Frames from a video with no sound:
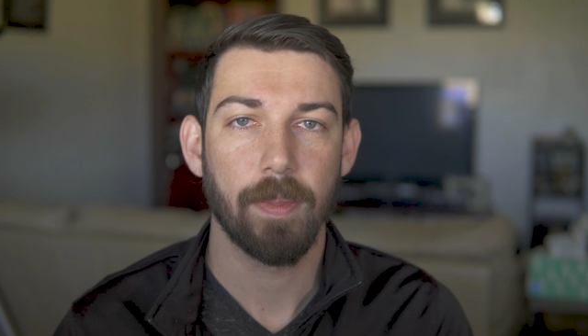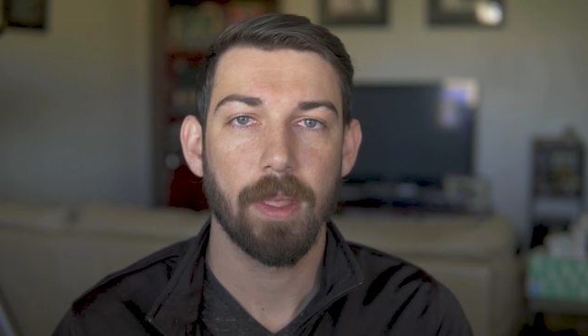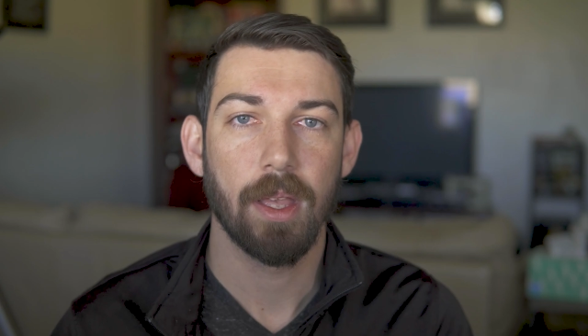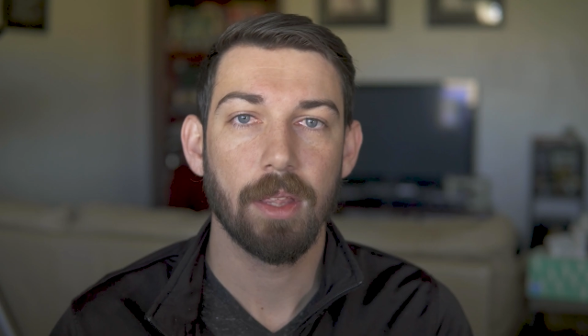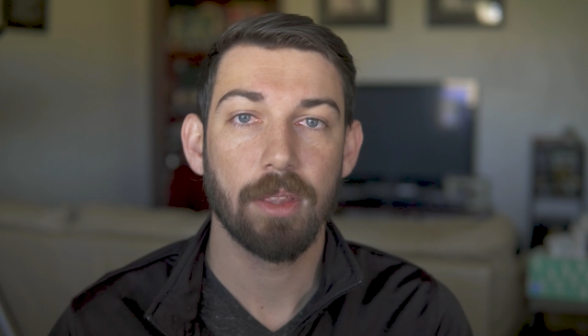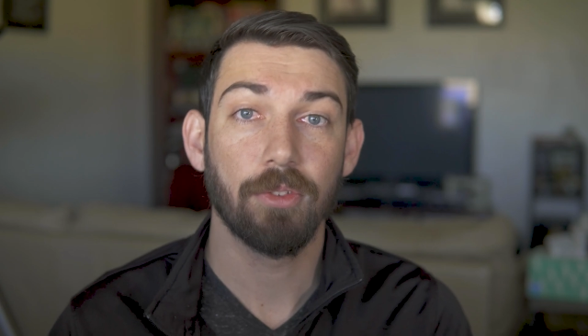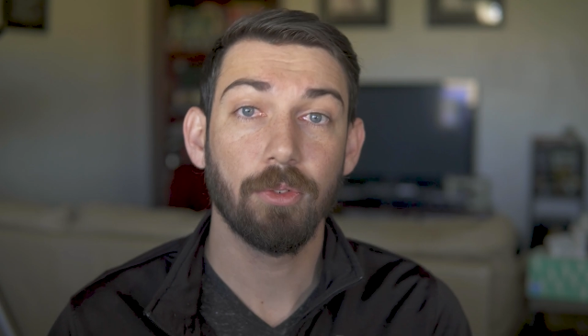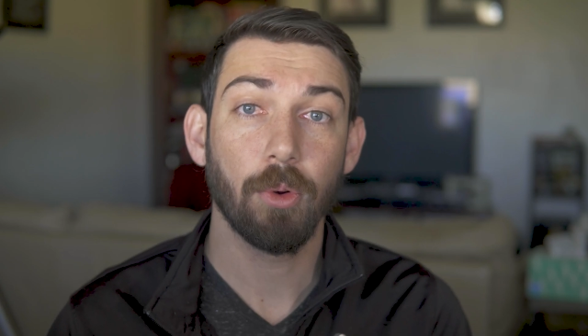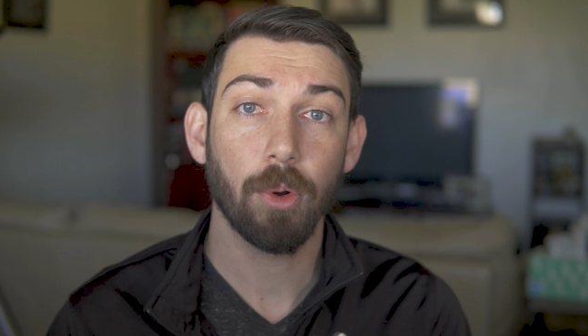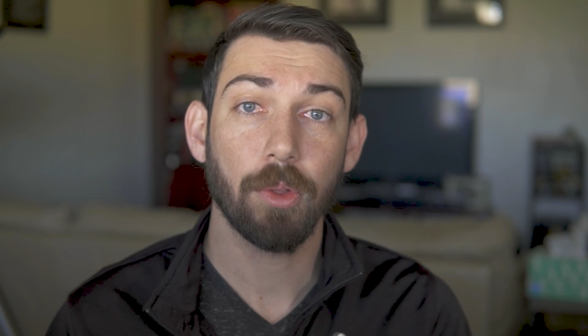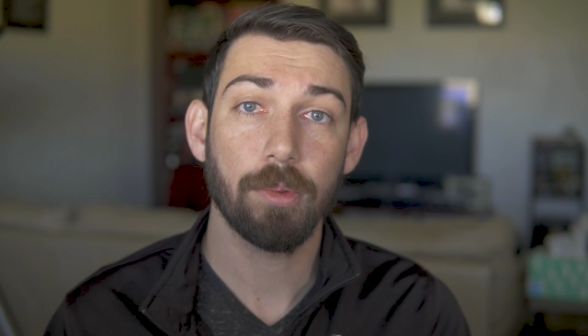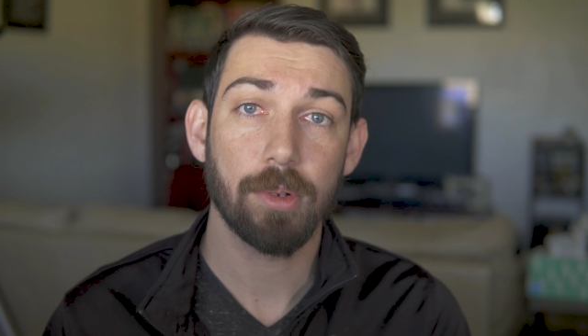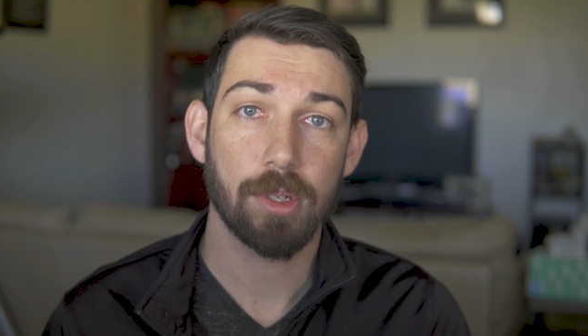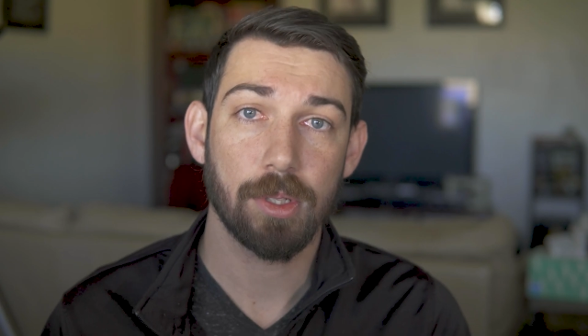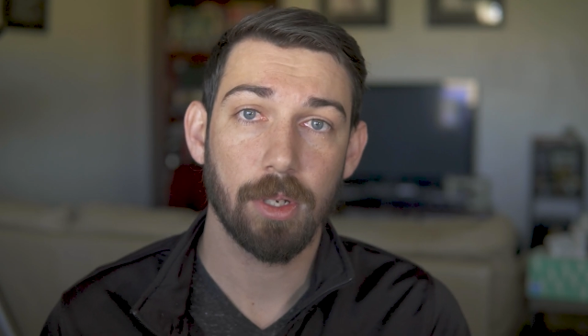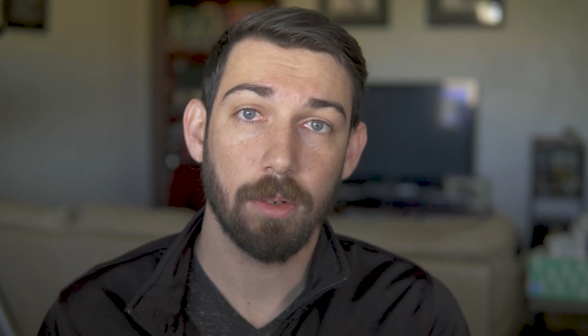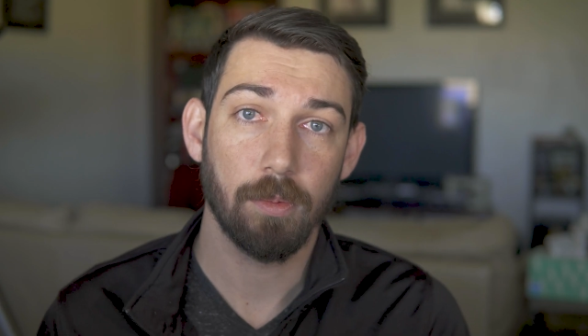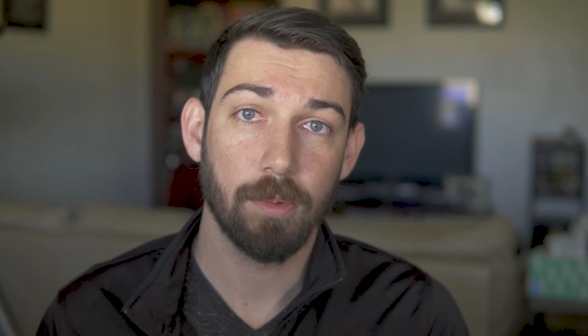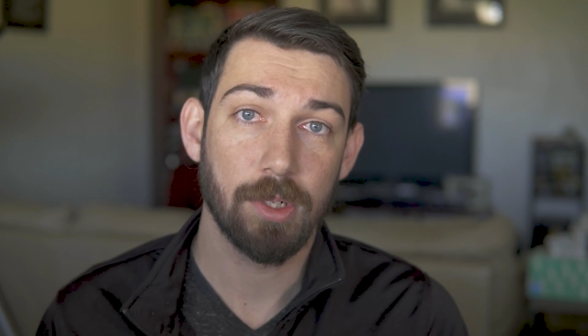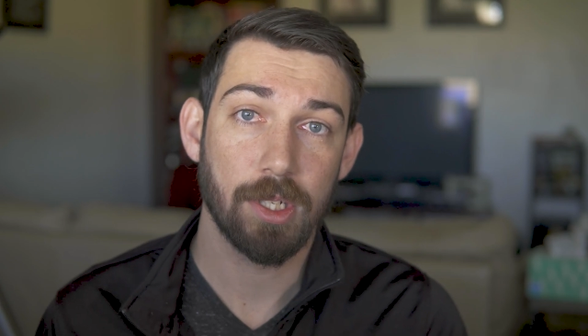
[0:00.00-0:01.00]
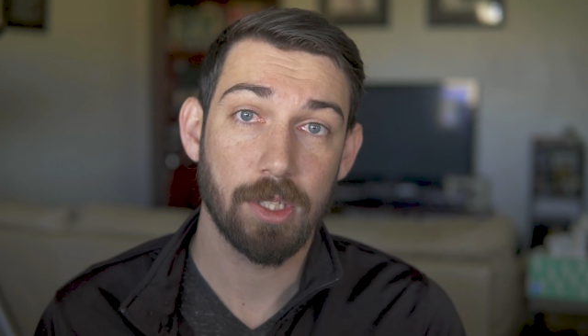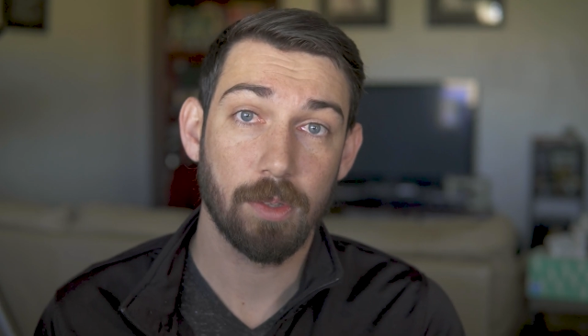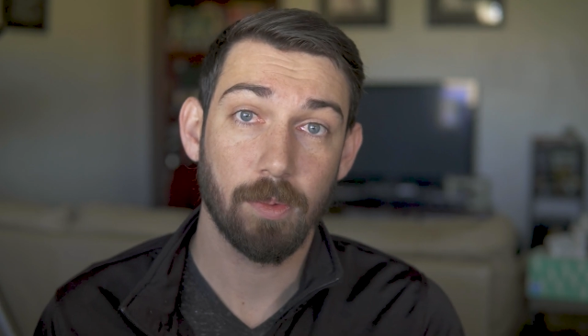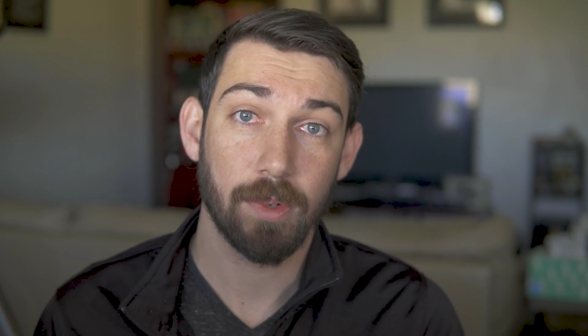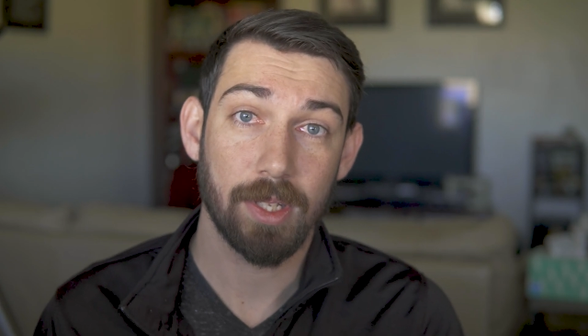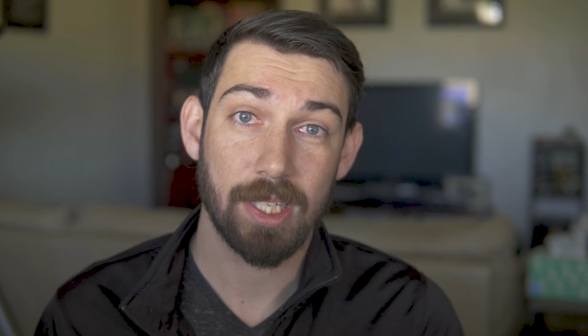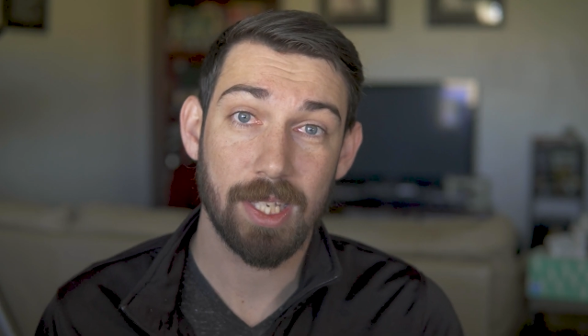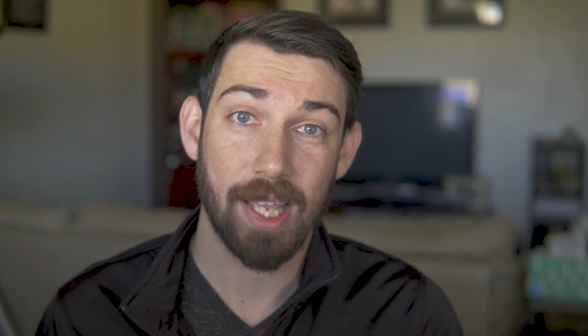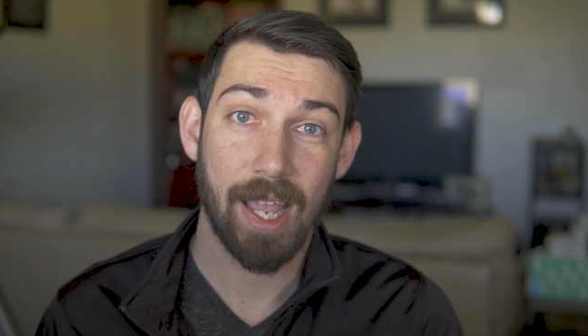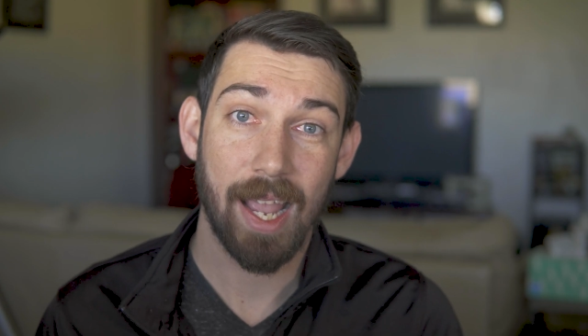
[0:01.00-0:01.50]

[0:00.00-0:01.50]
The fourth result, which is the one that's